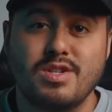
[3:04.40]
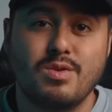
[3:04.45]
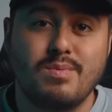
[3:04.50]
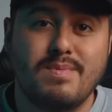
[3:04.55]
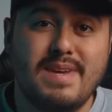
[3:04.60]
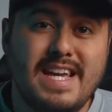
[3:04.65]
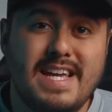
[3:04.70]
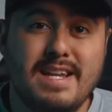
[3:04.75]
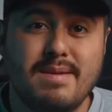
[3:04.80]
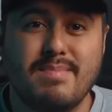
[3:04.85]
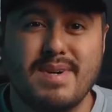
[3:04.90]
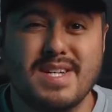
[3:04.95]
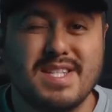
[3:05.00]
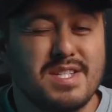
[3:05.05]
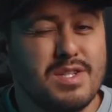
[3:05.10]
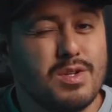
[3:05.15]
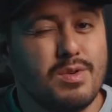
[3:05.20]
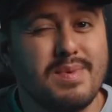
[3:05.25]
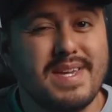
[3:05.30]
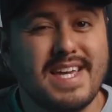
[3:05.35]
zoom in, but
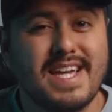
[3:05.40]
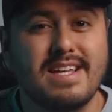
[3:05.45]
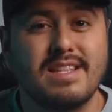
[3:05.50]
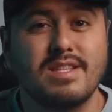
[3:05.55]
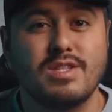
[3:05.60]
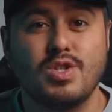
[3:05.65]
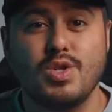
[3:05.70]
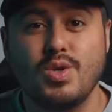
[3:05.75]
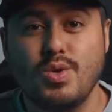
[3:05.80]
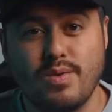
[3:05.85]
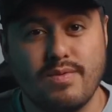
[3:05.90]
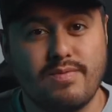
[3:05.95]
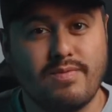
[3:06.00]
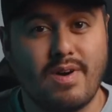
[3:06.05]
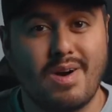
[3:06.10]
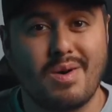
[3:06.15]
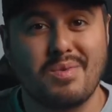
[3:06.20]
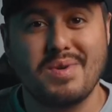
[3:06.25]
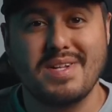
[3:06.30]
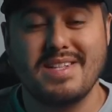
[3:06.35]
zooming in too
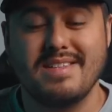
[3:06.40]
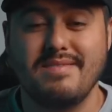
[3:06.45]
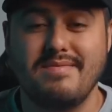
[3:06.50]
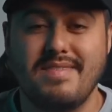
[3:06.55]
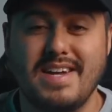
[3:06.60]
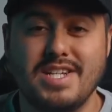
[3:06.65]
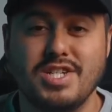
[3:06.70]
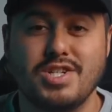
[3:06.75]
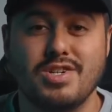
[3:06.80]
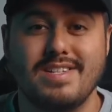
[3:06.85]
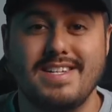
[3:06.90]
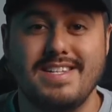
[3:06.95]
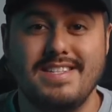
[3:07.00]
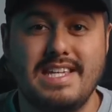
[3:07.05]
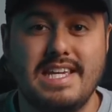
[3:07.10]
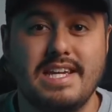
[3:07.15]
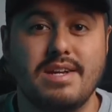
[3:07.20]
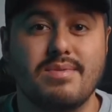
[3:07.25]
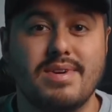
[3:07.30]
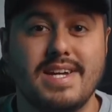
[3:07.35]
far will eventually
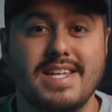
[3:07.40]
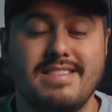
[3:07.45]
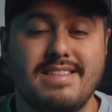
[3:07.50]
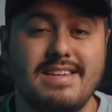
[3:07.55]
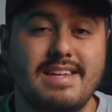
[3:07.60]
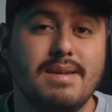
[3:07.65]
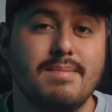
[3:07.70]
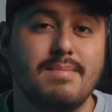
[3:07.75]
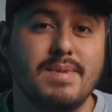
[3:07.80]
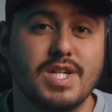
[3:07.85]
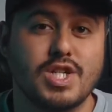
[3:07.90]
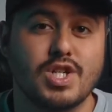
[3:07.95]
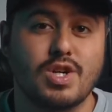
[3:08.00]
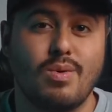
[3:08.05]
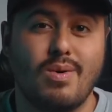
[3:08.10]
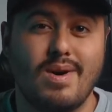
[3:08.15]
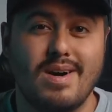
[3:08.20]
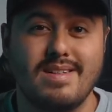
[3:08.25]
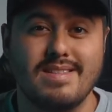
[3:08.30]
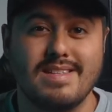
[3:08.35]
degrade the image
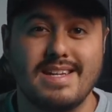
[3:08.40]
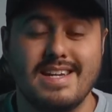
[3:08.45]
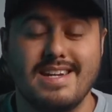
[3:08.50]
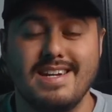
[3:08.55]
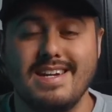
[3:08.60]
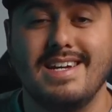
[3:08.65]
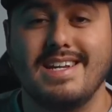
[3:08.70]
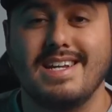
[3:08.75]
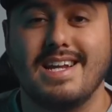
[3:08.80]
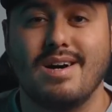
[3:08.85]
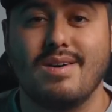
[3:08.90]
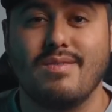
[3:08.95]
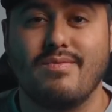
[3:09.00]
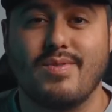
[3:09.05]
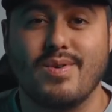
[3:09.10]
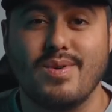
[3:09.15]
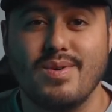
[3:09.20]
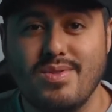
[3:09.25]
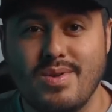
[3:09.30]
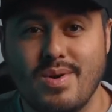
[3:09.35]
quality. Now,
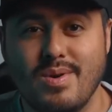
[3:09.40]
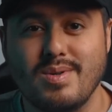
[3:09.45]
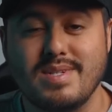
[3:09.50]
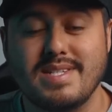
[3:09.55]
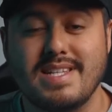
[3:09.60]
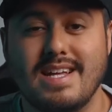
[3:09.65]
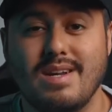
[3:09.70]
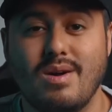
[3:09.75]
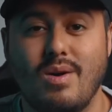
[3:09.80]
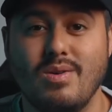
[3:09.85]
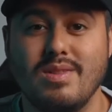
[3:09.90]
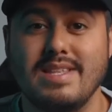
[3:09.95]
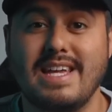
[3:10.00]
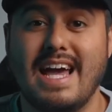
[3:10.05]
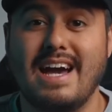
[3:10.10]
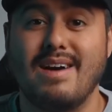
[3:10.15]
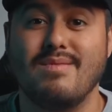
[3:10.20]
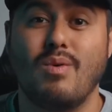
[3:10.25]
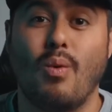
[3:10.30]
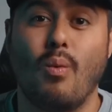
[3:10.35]
for those that only
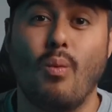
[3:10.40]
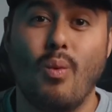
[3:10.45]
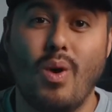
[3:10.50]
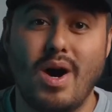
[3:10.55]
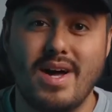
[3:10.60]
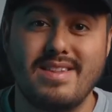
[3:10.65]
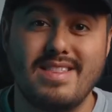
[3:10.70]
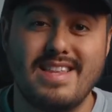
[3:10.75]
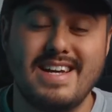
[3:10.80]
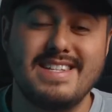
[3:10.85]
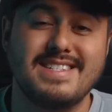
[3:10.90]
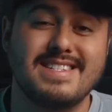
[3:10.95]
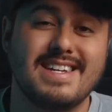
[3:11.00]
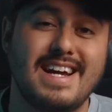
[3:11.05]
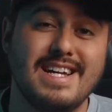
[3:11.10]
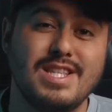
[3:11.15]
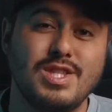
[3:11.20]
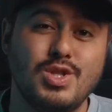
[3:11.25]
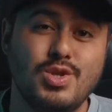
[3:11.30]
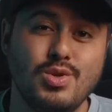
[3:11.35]
have one lens,
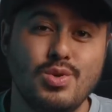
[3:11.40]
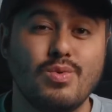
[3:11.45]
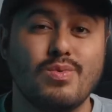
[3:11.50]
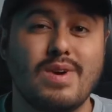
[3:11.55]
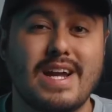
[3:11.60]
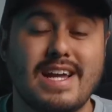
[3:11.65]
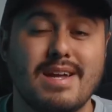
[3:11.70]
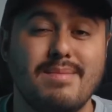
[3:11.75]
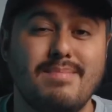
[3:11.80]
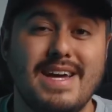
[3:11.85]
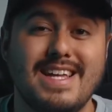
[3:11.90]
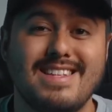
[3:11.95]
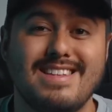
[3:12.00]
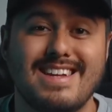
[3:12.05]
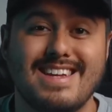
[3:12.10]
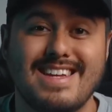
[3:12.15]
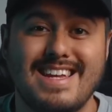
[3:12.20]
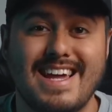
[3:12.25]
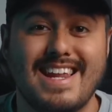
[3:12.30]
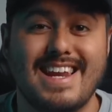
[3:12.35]
I do
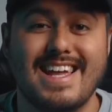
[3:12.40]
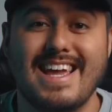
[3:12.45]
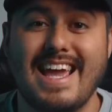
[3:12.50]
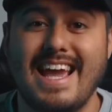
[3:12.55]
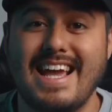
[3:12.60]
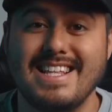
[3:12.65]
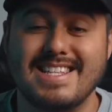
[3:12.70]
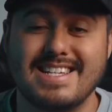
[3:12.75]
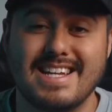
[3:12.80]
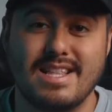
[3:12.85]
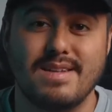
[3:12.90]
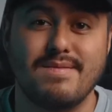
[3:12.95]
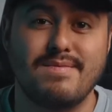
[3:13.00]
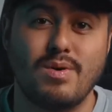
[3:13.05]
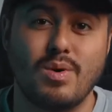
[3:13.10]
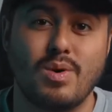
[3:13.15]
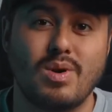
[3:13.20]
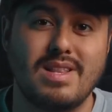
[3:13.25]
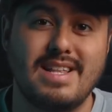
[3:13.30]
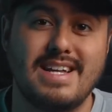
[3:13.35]
recommend getting a
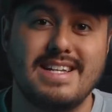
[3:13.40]
telephoto